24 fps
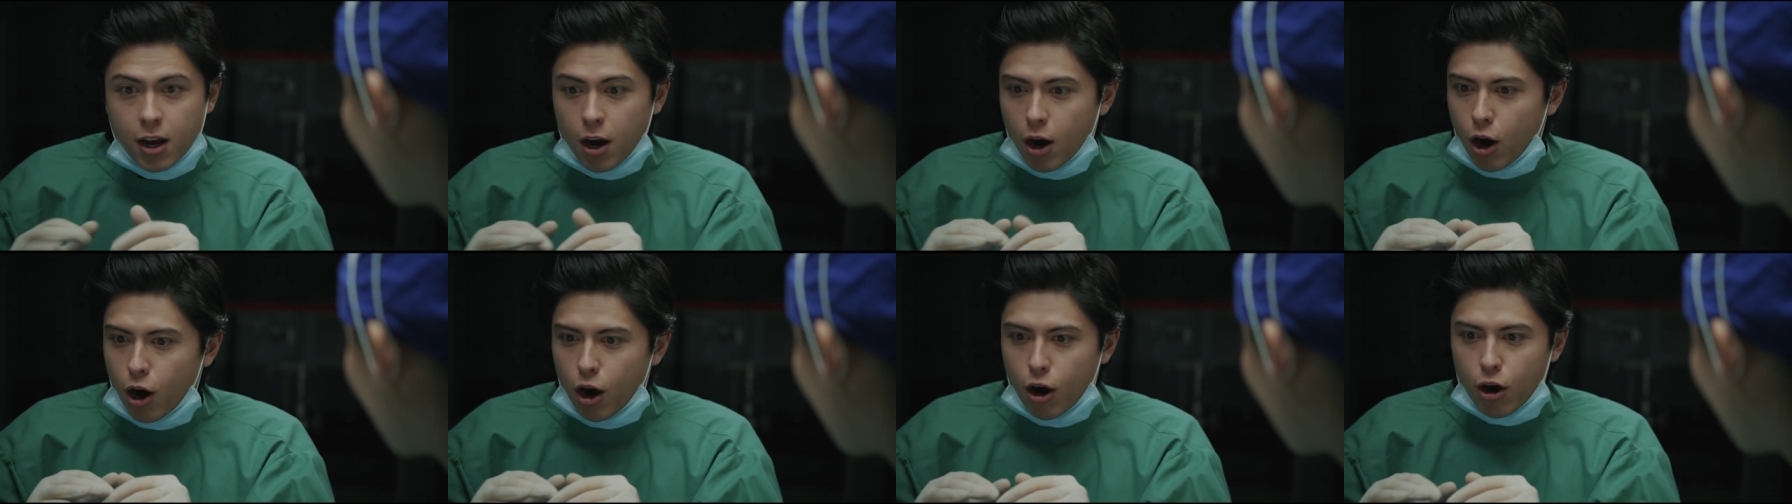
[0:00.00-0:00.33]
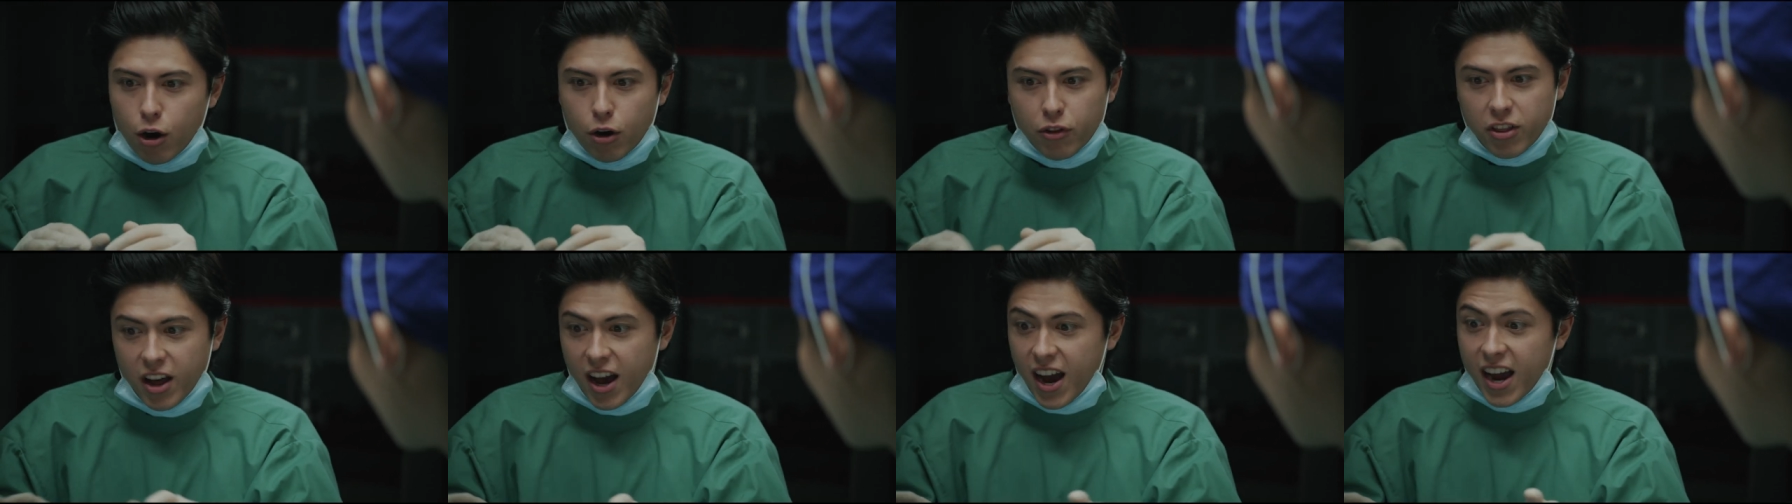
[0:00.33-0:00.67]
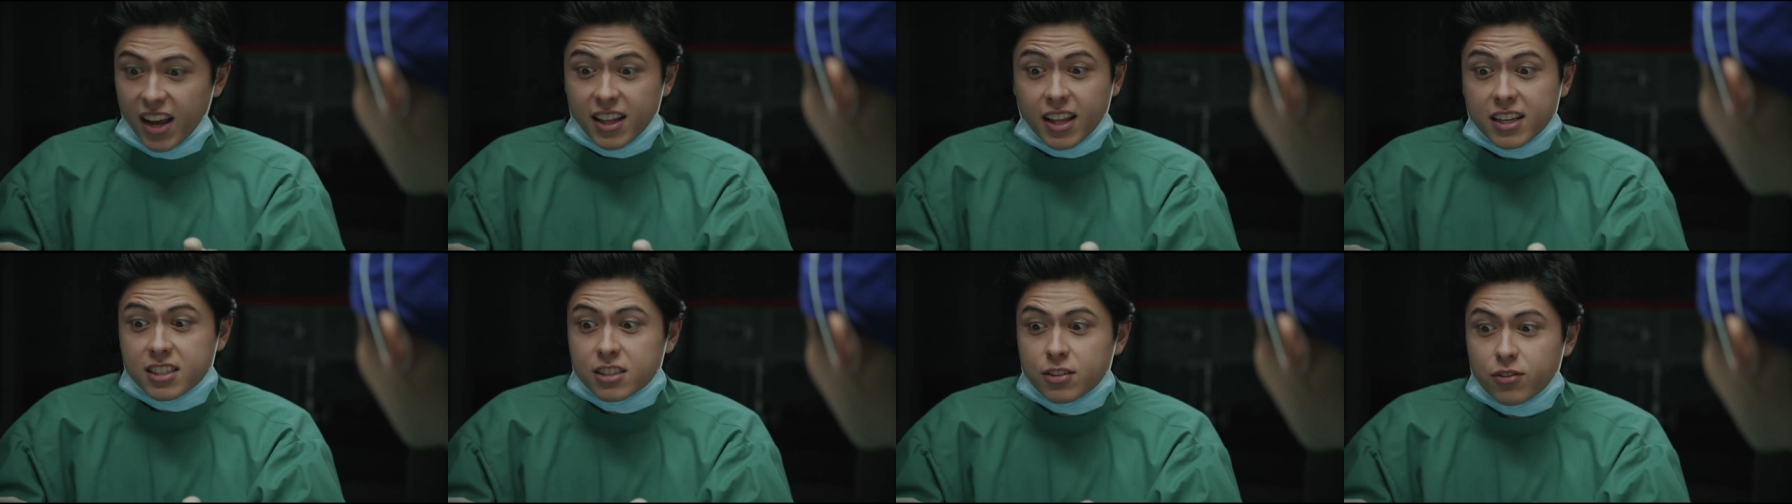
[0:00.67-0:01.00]
all the
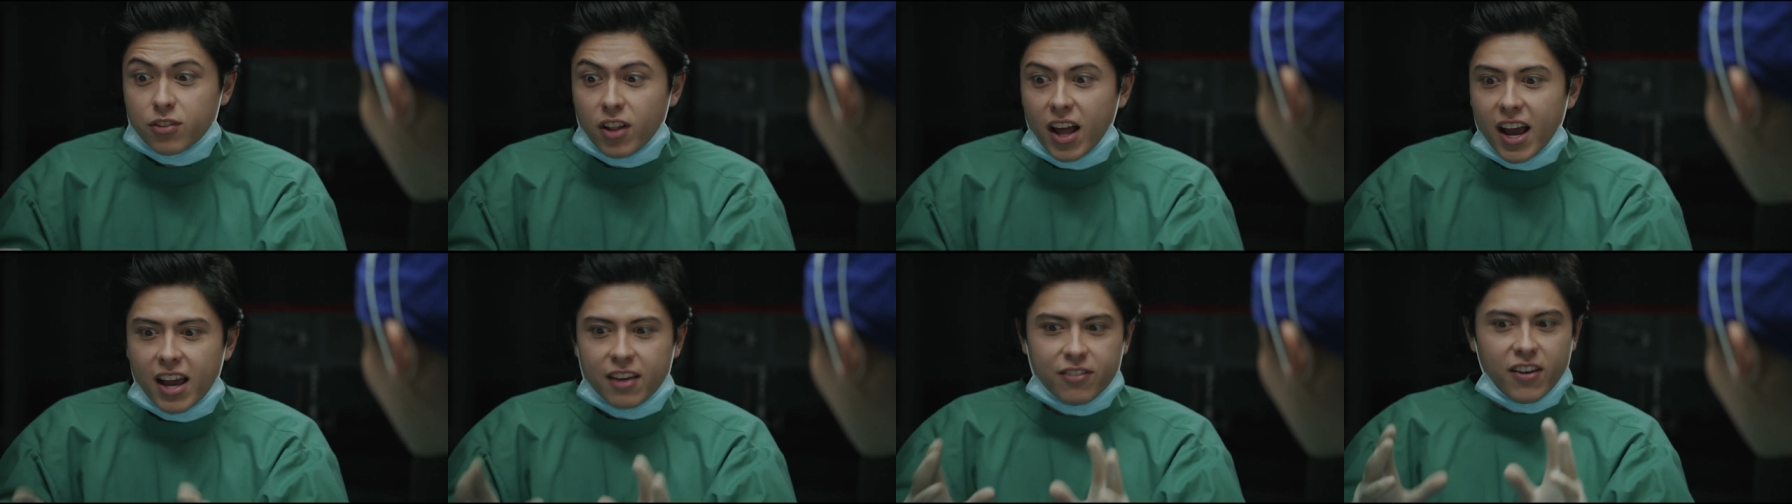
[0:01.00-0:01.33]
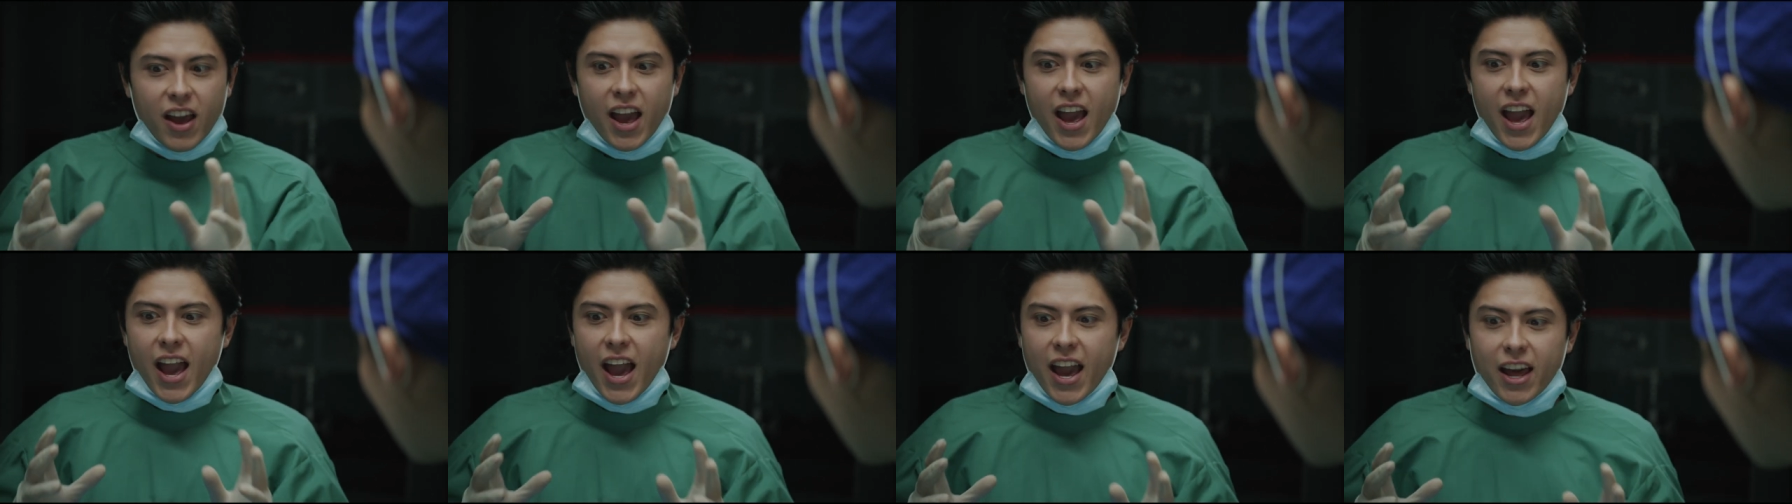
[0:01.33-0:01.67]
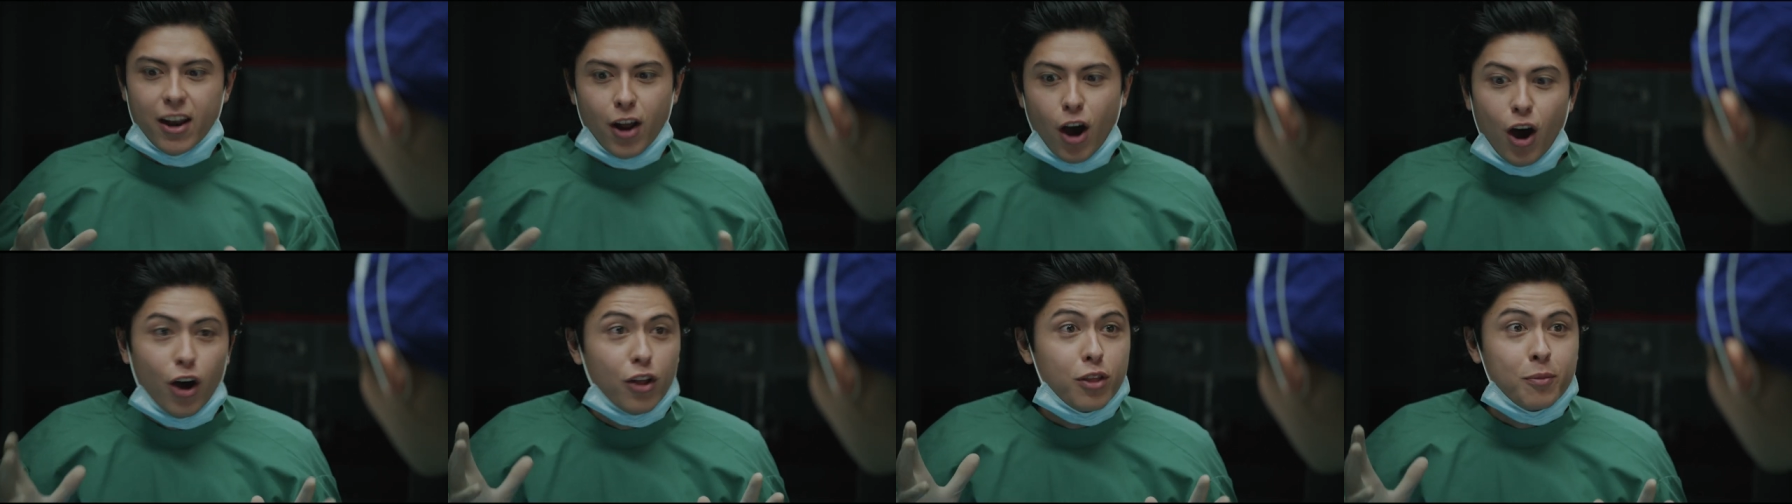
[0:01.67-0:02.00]
highlights of life
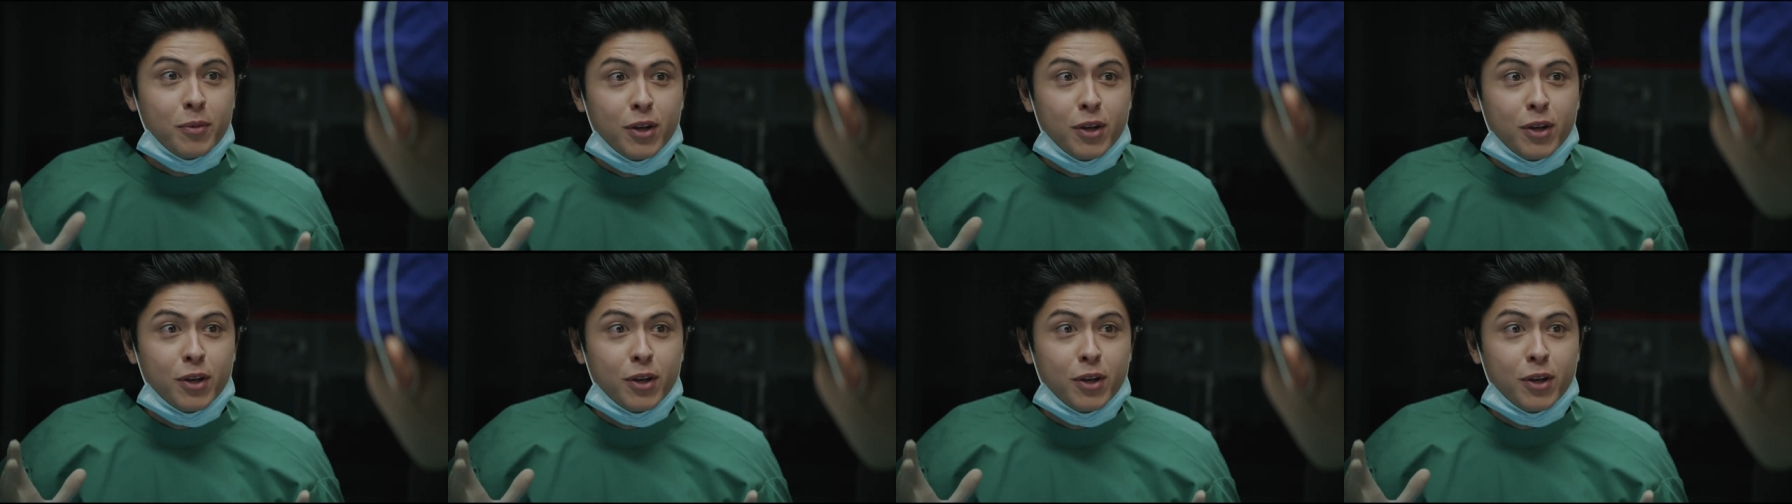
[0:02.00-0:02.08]
and all